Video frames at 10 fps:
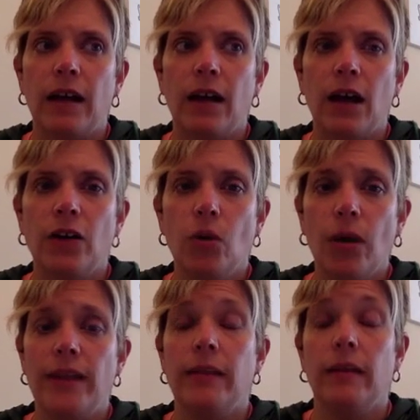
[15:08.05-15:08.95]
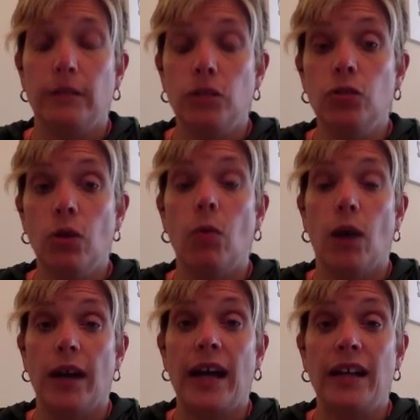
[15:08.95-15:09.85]
annoyed the you know
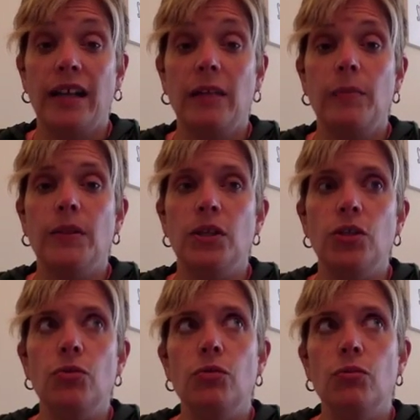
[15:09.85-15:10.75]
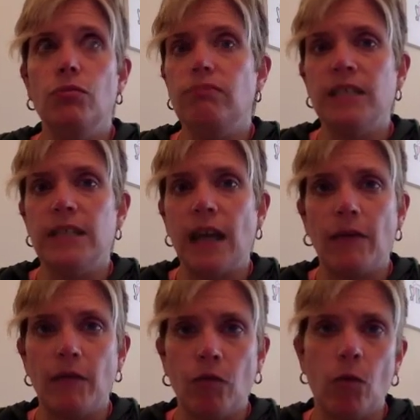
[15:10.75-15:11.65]
what out of you, but you didn't have
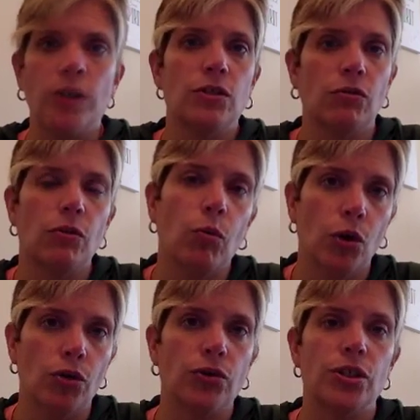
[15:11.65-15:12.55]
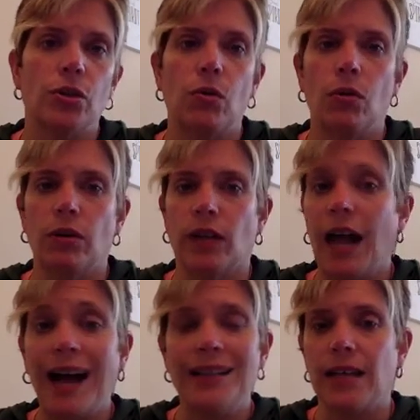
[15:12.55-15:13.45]
the voice or the words or the
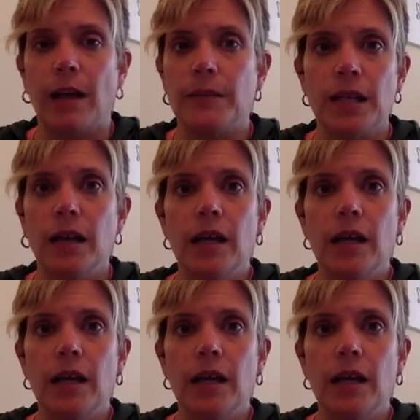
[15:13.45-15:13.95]
concepts